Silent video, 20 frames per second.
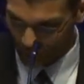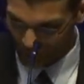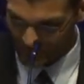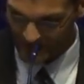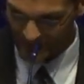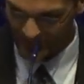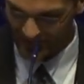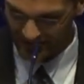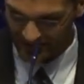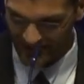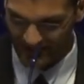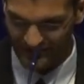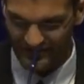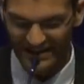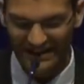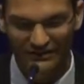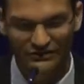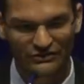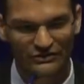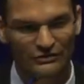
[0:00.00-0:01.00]
only because it
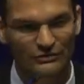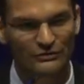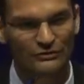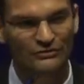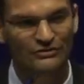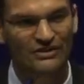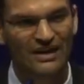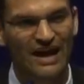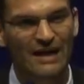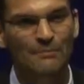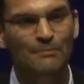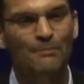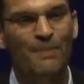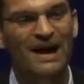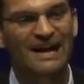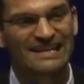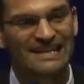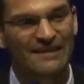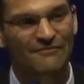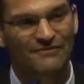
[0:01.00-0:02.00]
excludes God
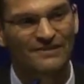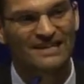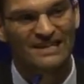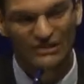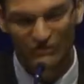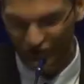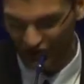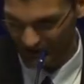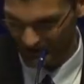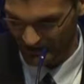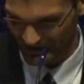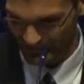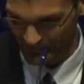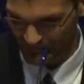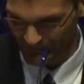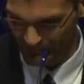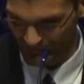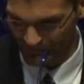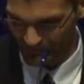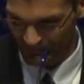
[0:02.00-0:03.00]
by definition.
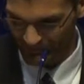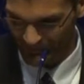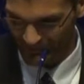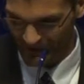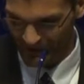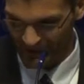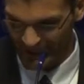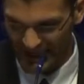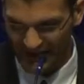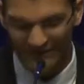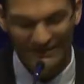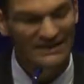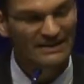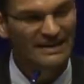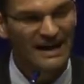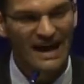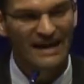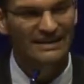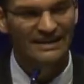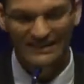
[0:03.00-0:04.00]
Even
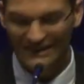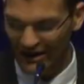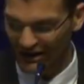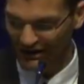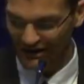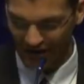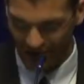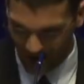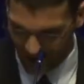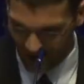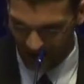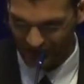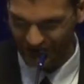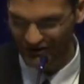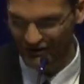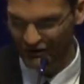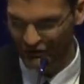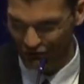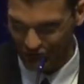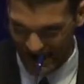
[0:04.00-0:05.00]
God cannot cause,
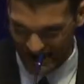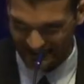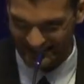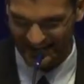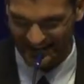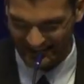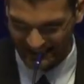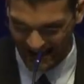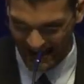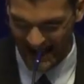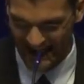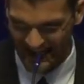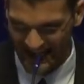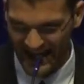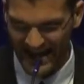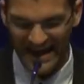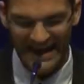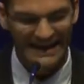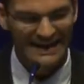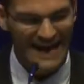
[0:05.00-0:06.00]
direct, and guide
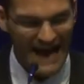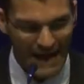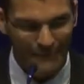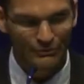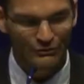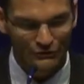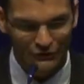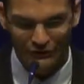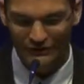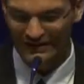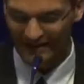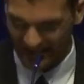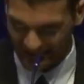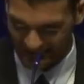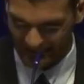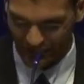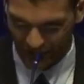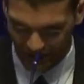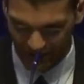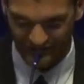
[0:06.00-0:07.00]
an absolutely
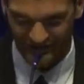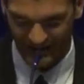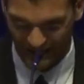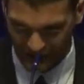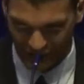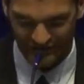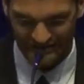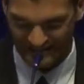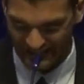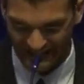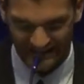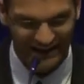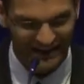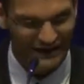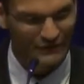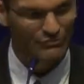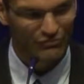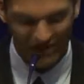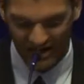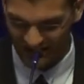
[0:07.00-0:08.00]
uncaused, undirected,
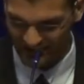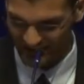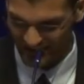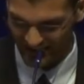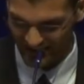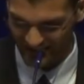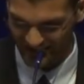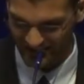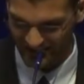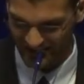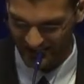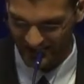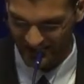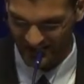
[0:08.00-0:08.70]
unguided process.